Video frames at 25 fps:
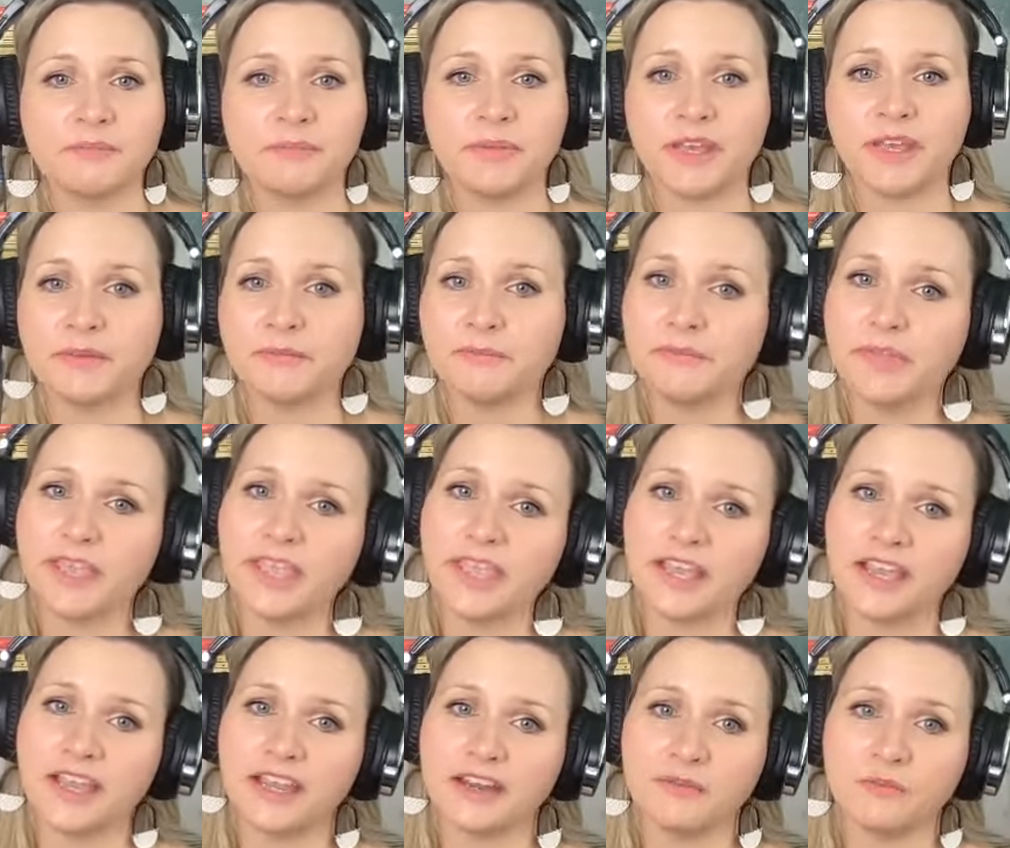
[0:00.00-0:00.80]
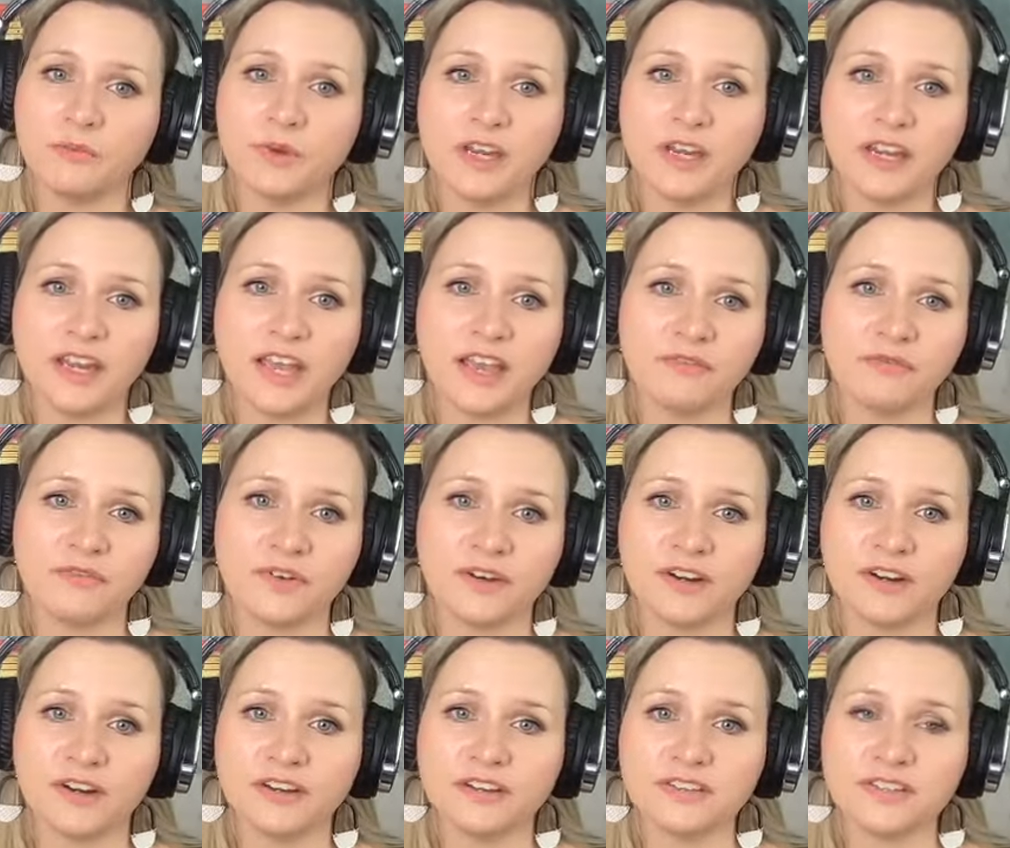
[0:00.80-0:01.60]
But man, what an
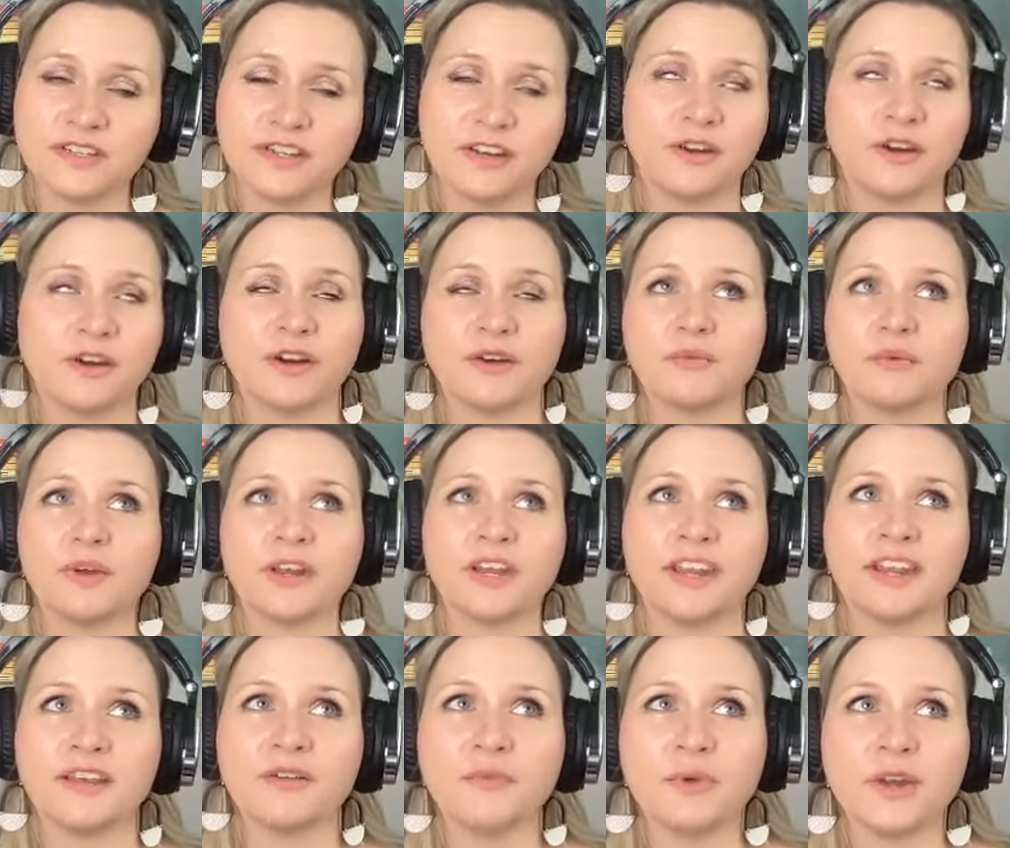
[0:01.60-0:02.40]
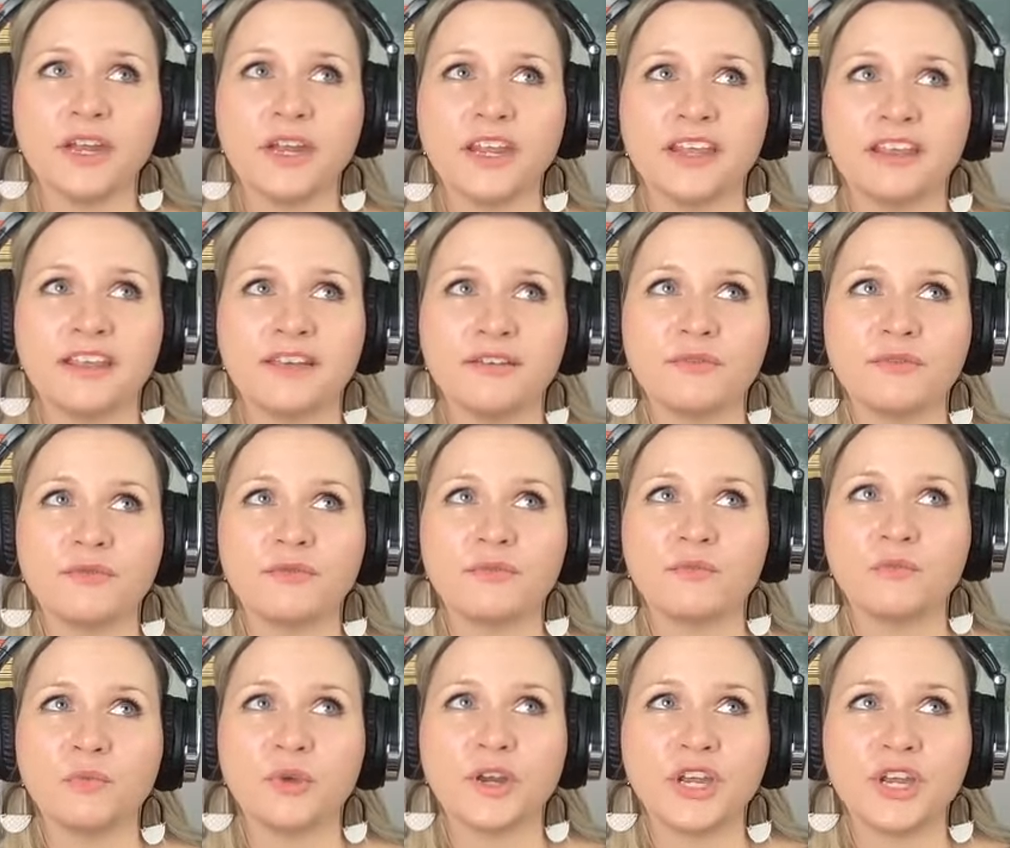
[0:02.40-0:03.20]
effort, or what an
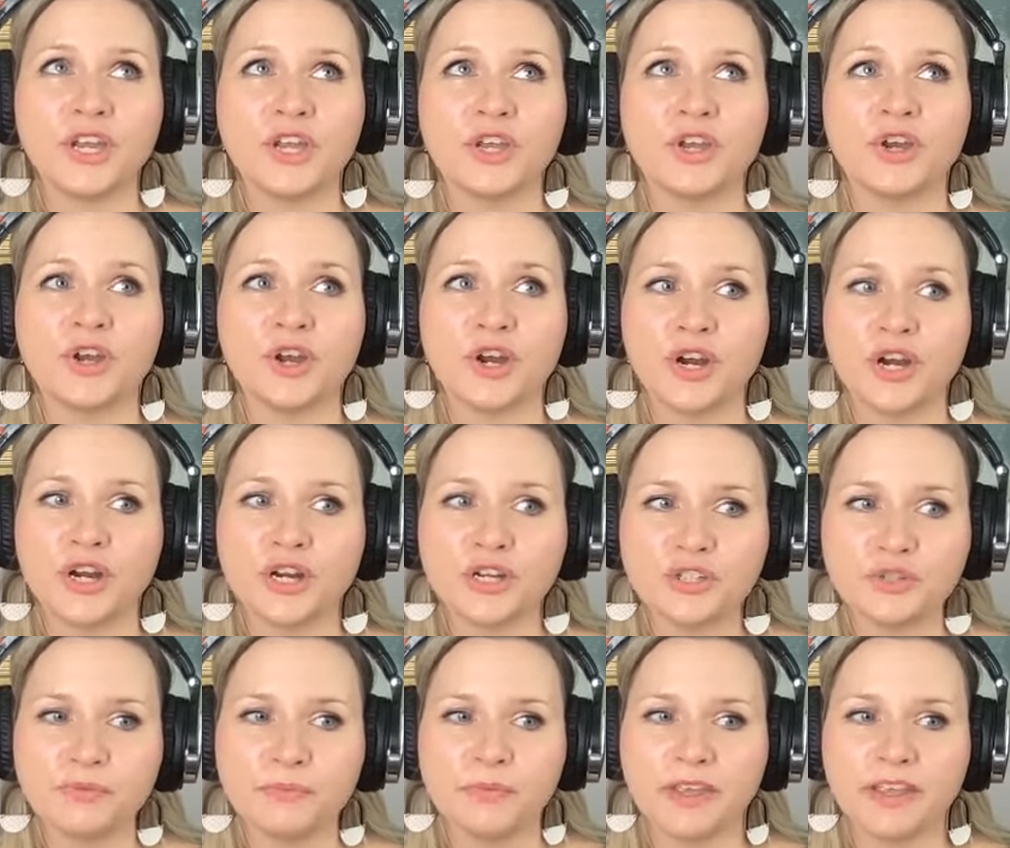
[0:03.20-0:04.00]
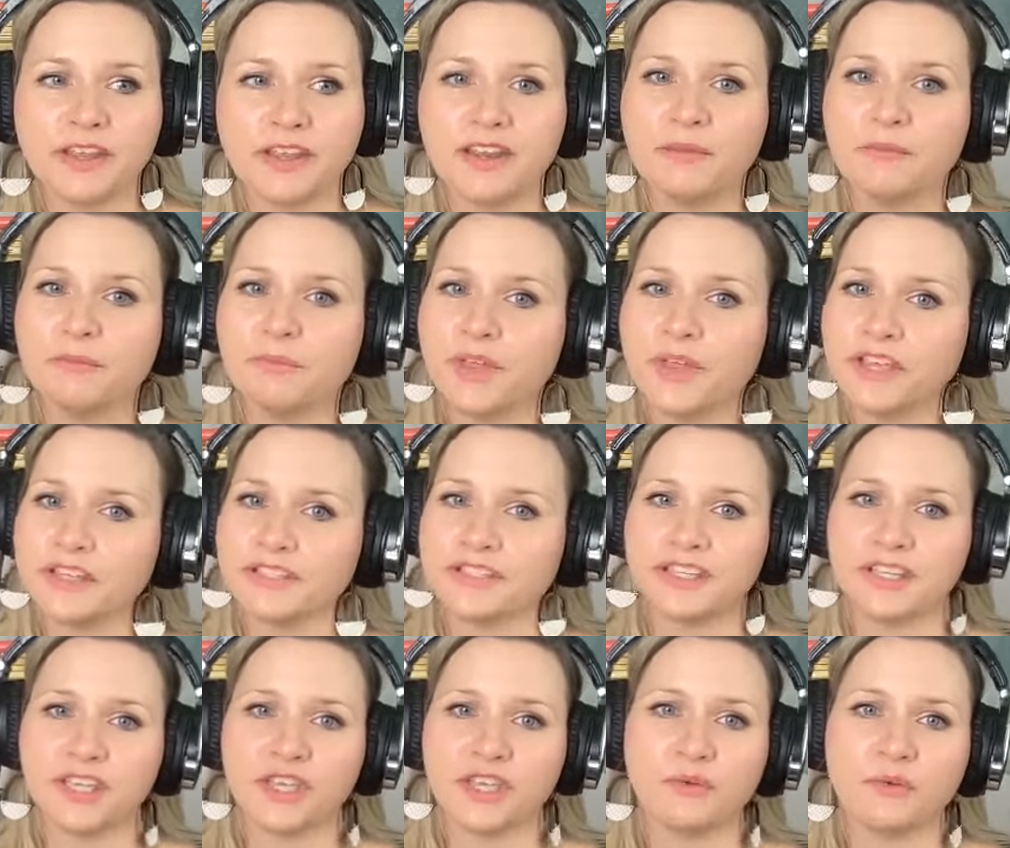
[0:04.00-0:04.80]
encouragement and
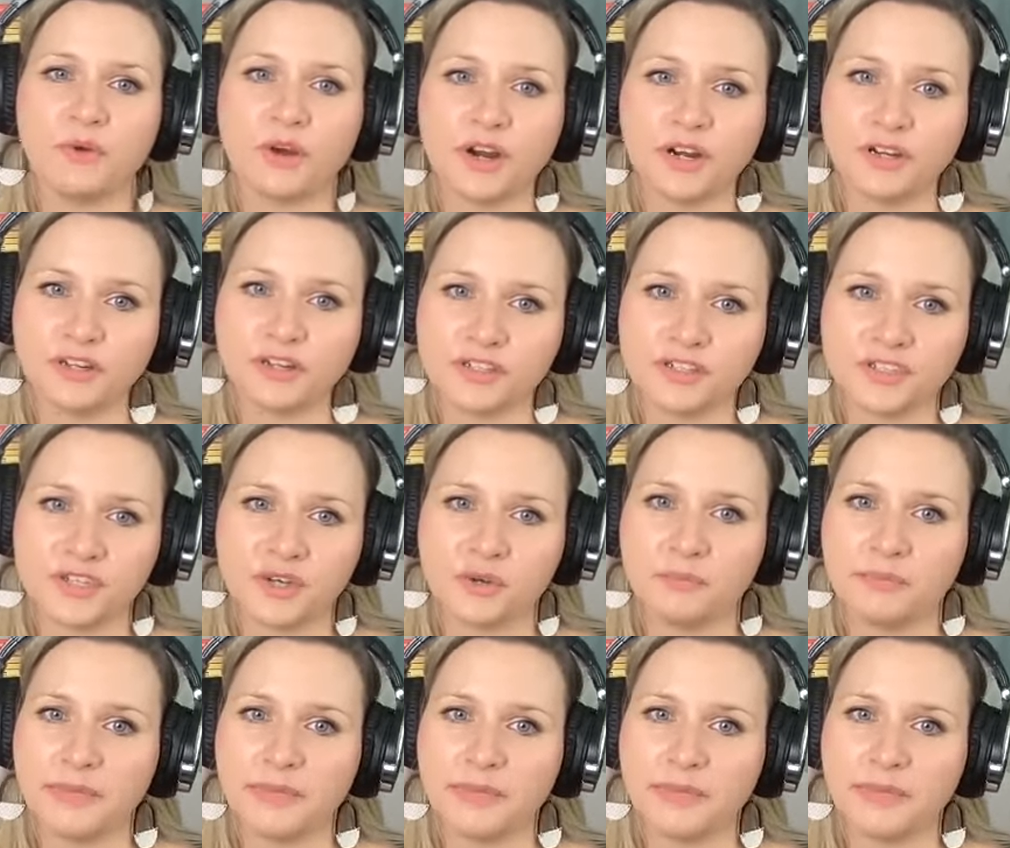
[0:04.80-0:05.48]
blessing you are to so